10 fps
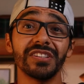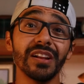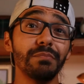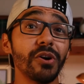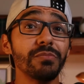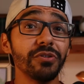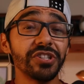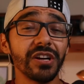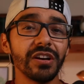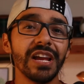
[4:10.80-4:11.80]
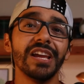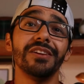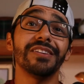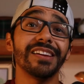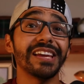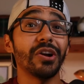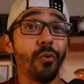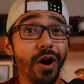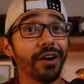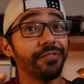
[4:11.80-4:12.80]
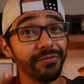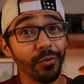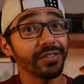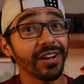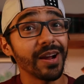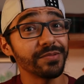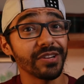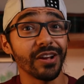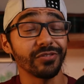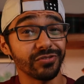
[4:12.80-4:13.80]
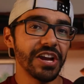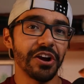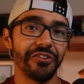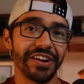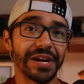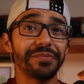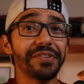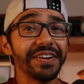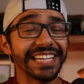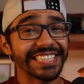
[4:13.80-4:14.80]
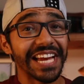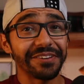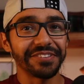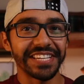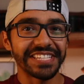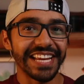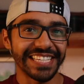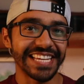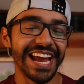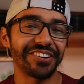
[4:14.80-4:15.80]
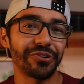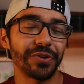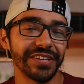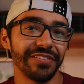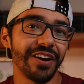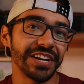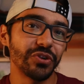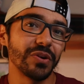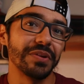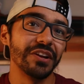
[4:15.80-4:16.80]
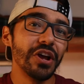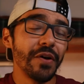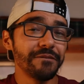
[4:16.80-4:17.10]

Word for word: you sell a Bumbo chair, you can get guac four times now. All right, I'm very excited for this next category of lawn equipment.